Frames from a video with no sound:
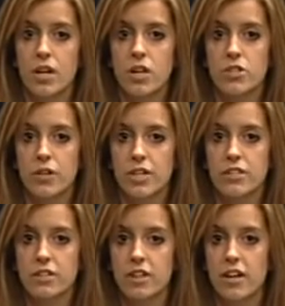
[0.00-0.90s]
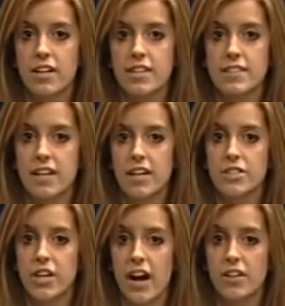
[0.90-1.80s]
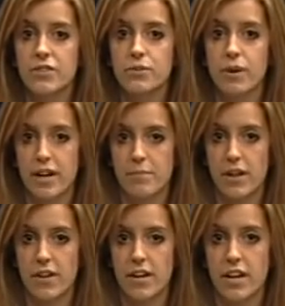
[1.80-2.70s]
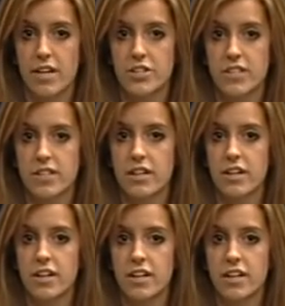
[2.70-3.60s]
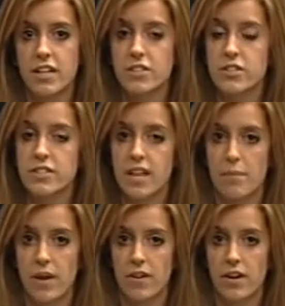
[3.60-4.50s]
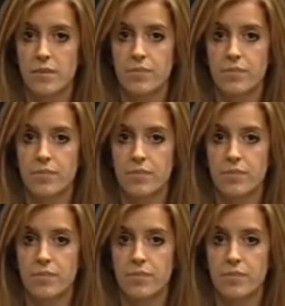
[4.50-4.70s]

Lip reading: Joyce Gerard is the child's grandmother, and Jessica Hardin is her stepmother.